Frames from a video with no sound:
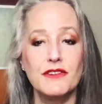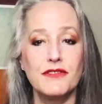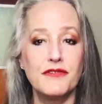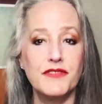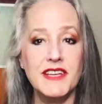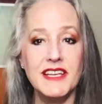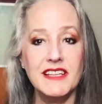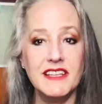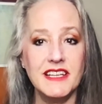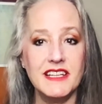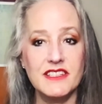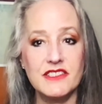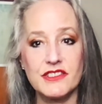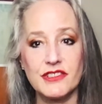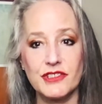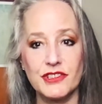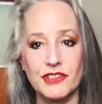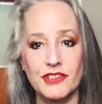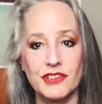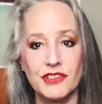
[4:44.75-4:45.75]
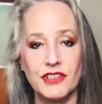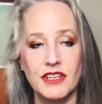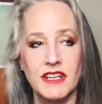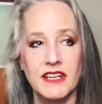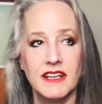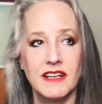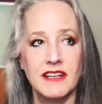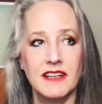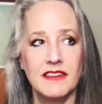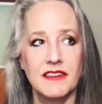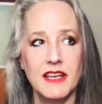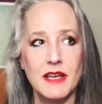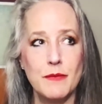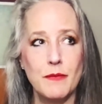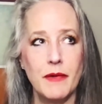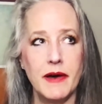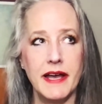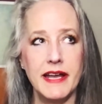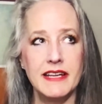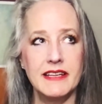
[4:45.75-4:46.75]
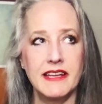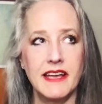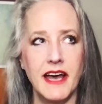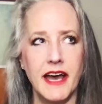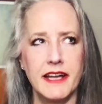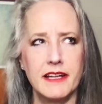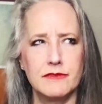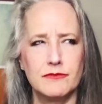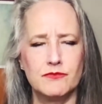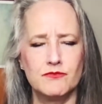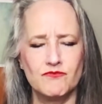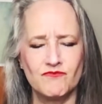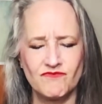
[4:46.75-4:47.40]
feelings hurt, they might kind of,